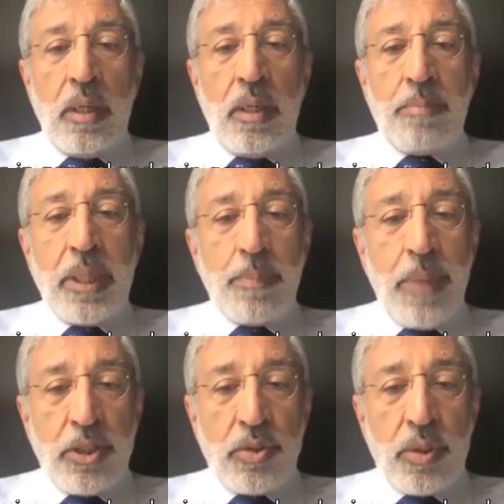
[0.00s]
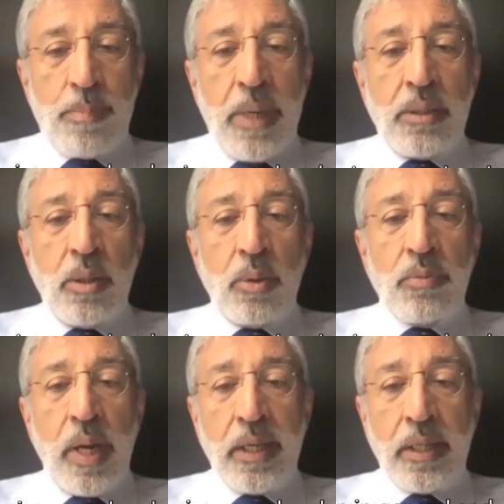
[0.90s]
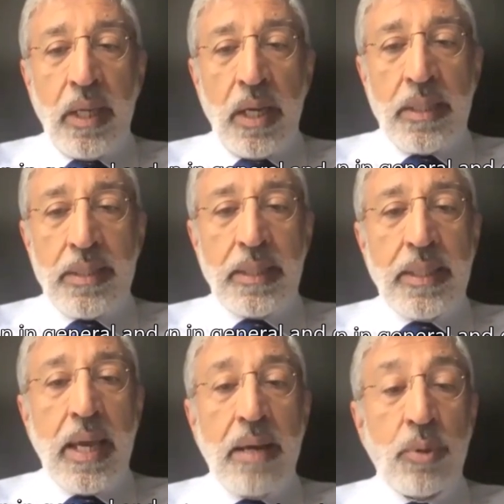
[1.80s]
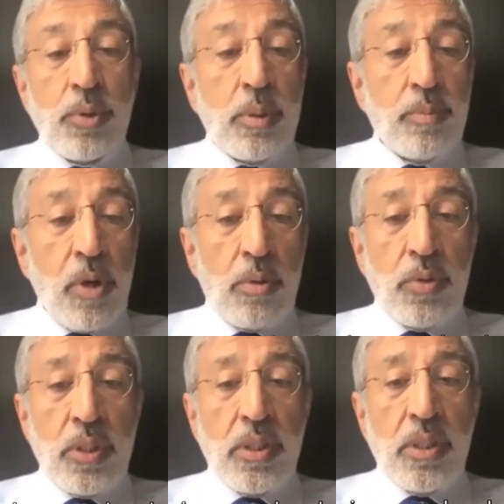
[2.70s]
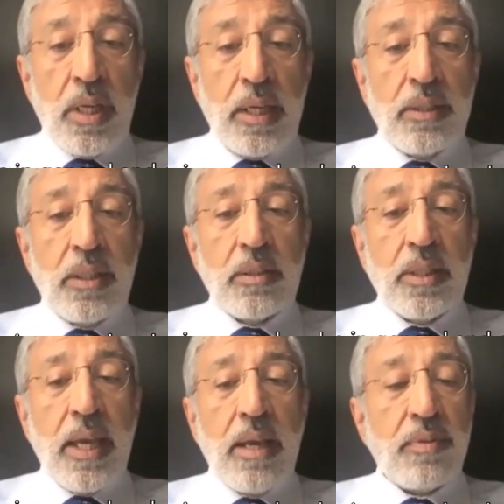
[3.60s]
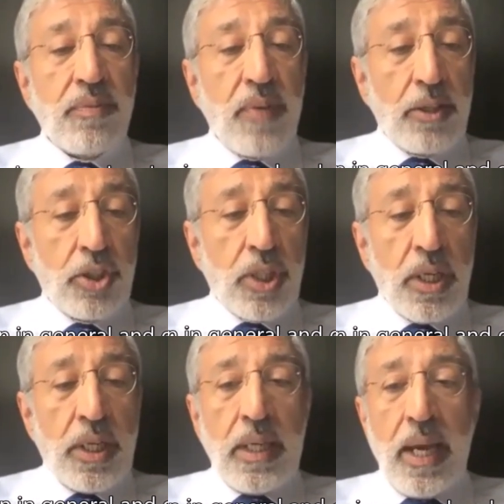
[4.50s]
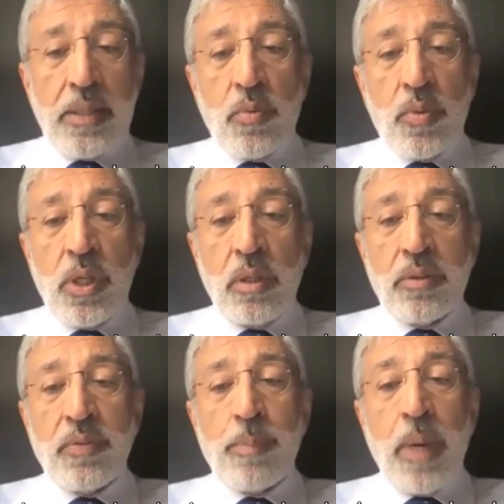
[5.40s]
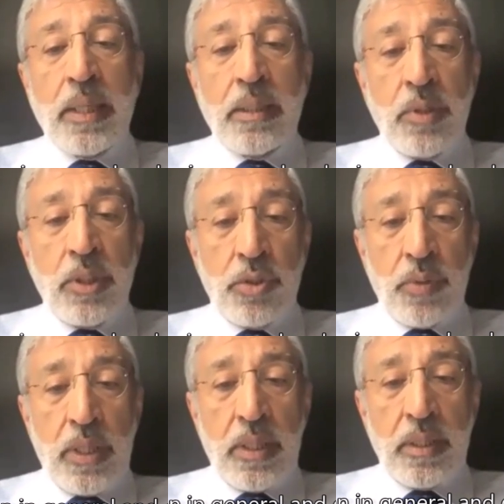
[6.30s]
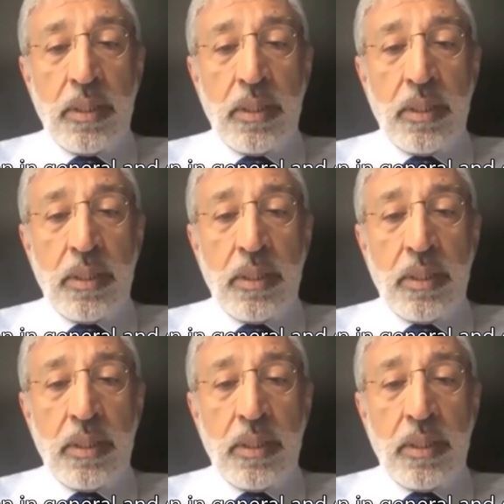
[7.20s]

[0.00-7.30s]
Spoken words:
Many patients may not recognize that they have osteoporosis until they have a fracture as a result of a minor injury.